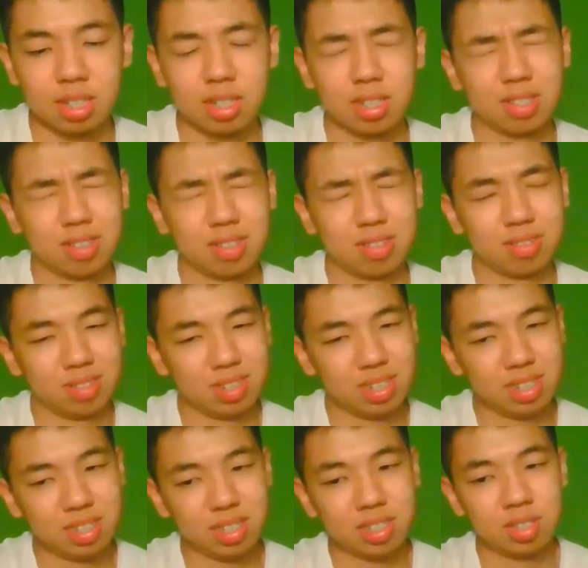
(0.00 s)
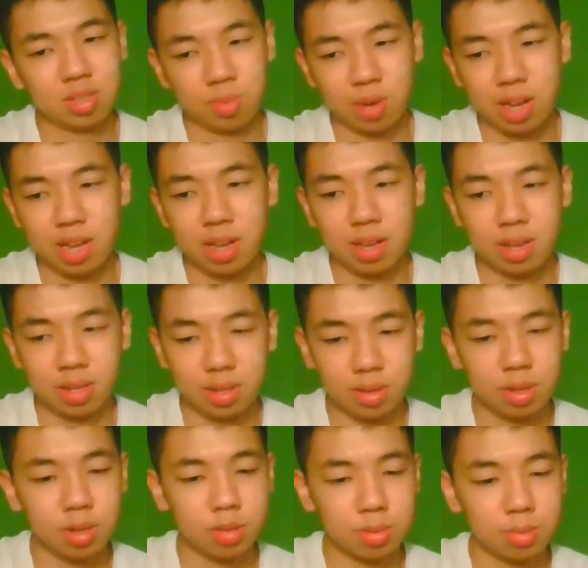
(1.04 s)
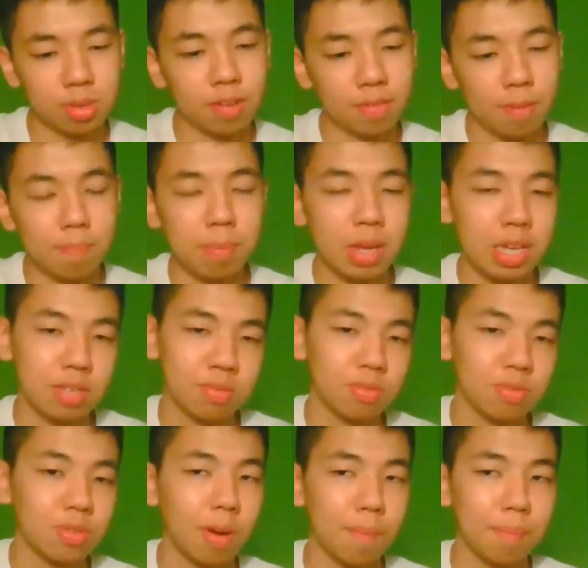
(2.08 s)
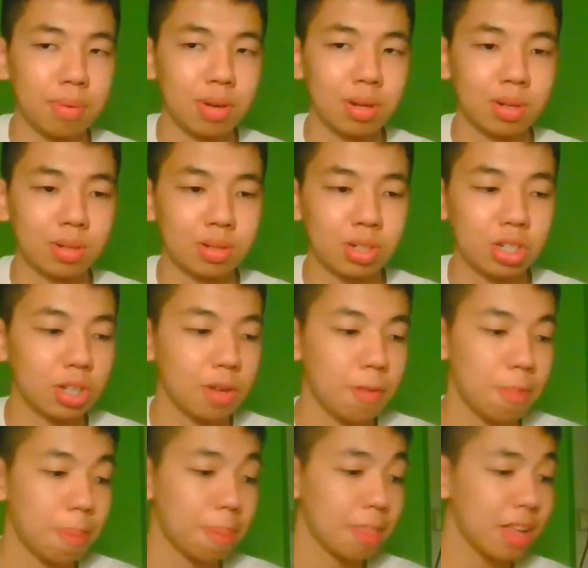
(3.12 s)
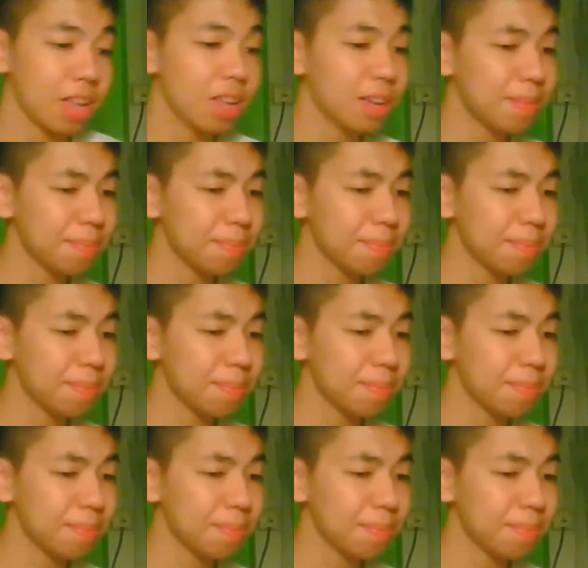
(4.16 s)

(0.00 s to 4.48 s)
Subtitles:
So this is more of a peaceful approach. It